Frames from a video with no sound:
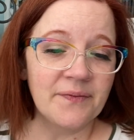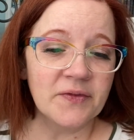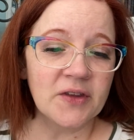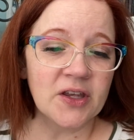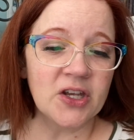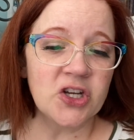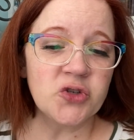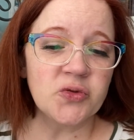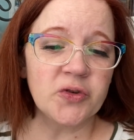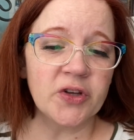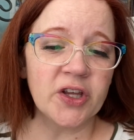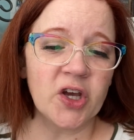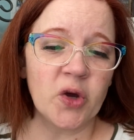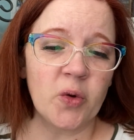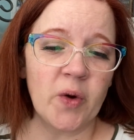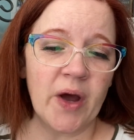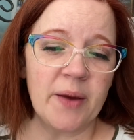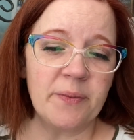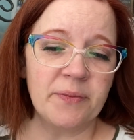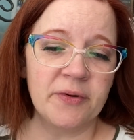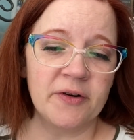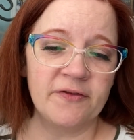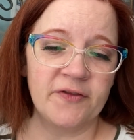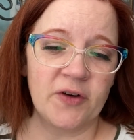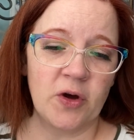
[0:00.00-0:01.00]
It is really
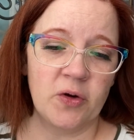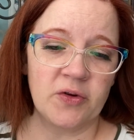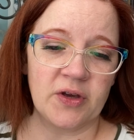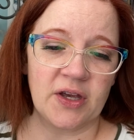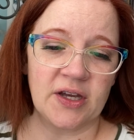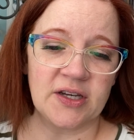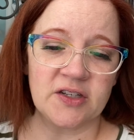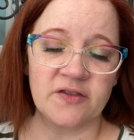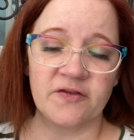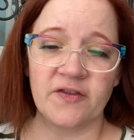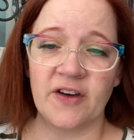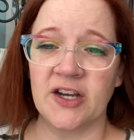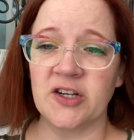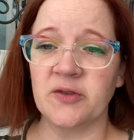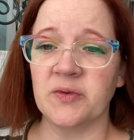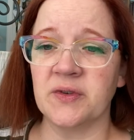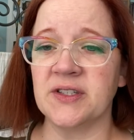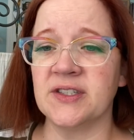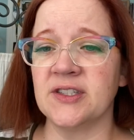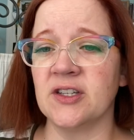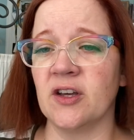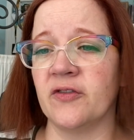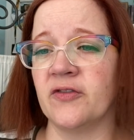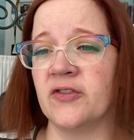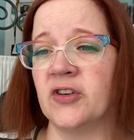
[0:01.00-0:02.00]
quite provoking to find
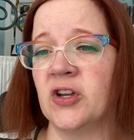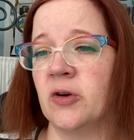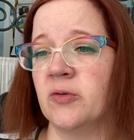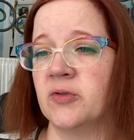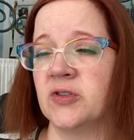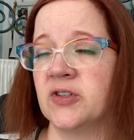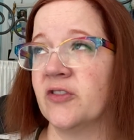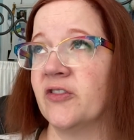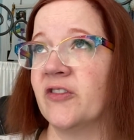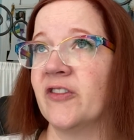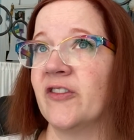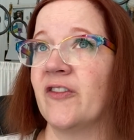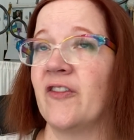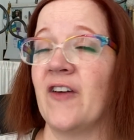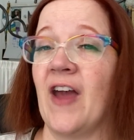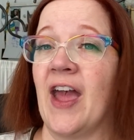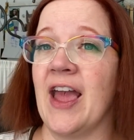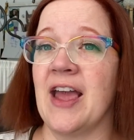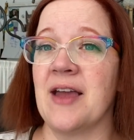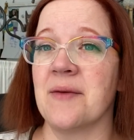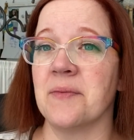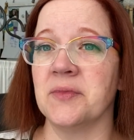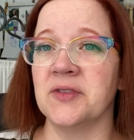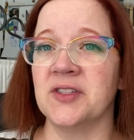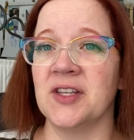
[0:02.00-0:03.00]
oneself known to
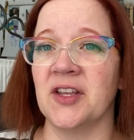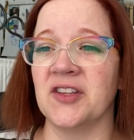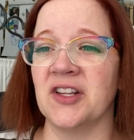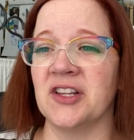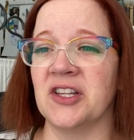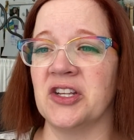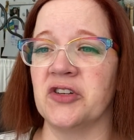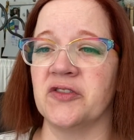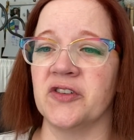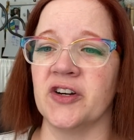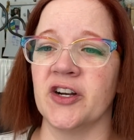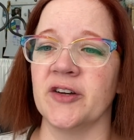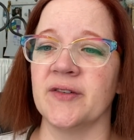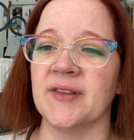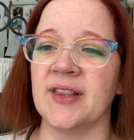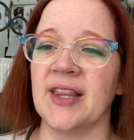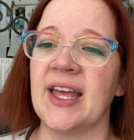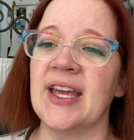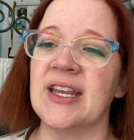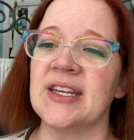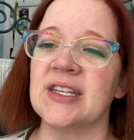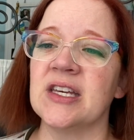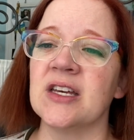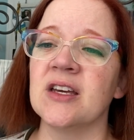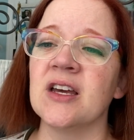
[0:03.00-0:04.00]
fame, said the literary
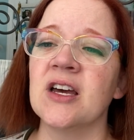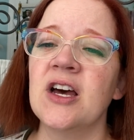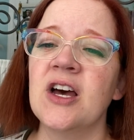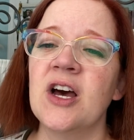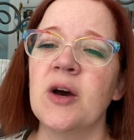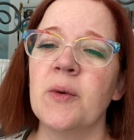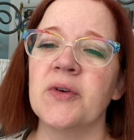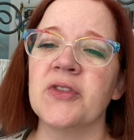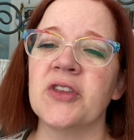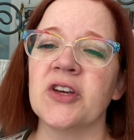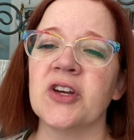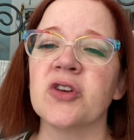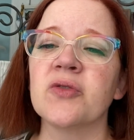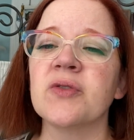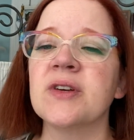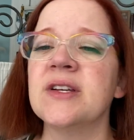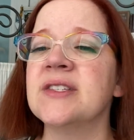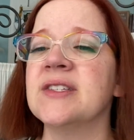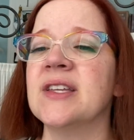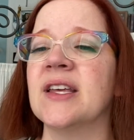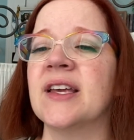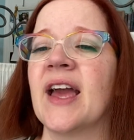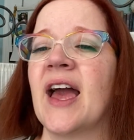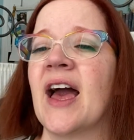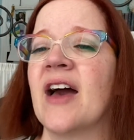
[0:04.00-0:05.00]
lady, with
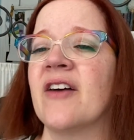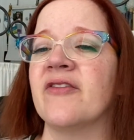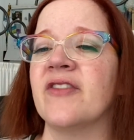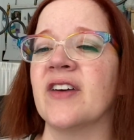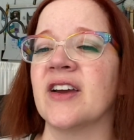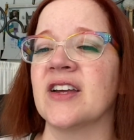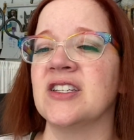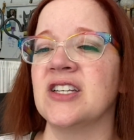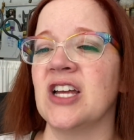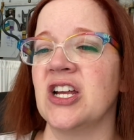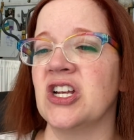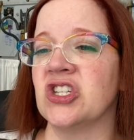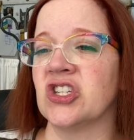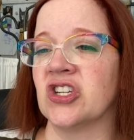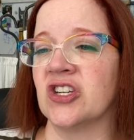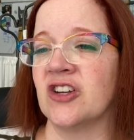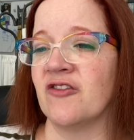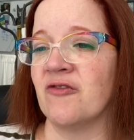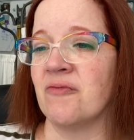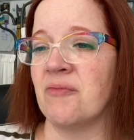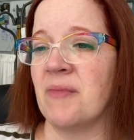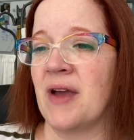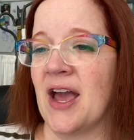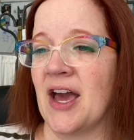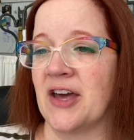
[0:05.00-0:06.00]
increasing affectation
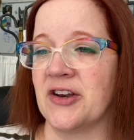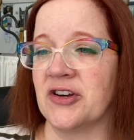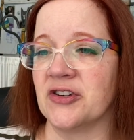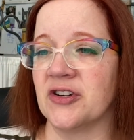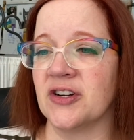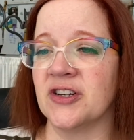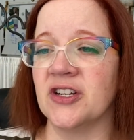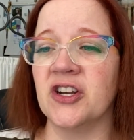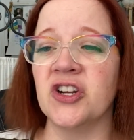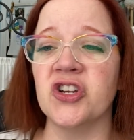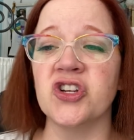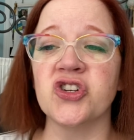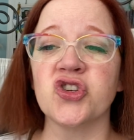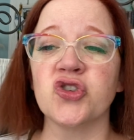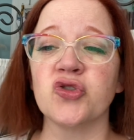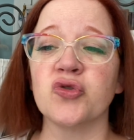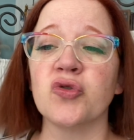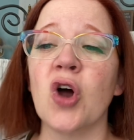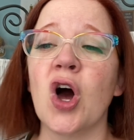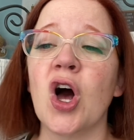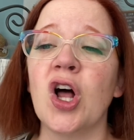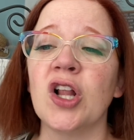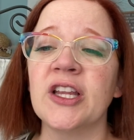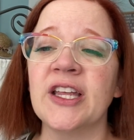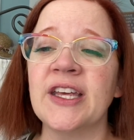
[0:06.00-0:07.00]
of manner and in a
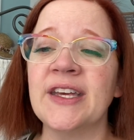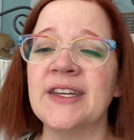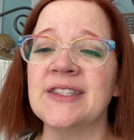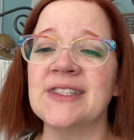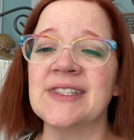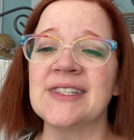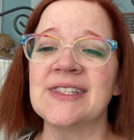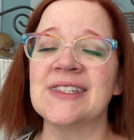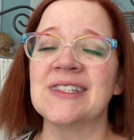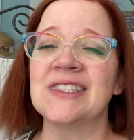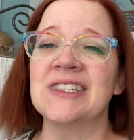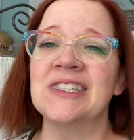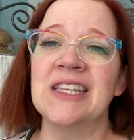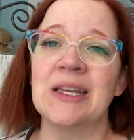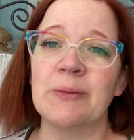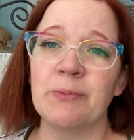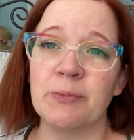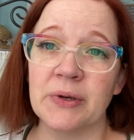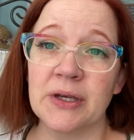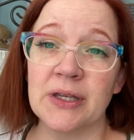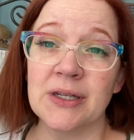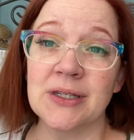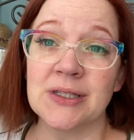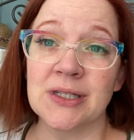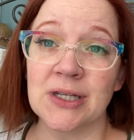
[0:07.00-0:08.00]
drawling,
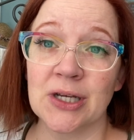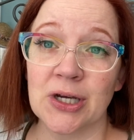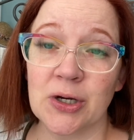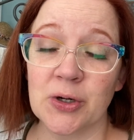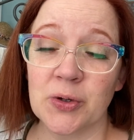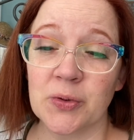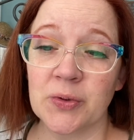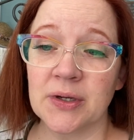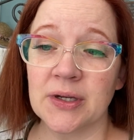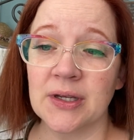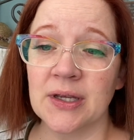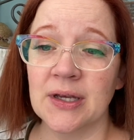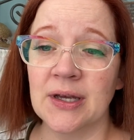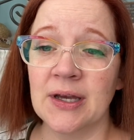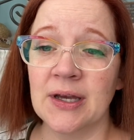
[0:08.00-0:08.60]
insipid tone.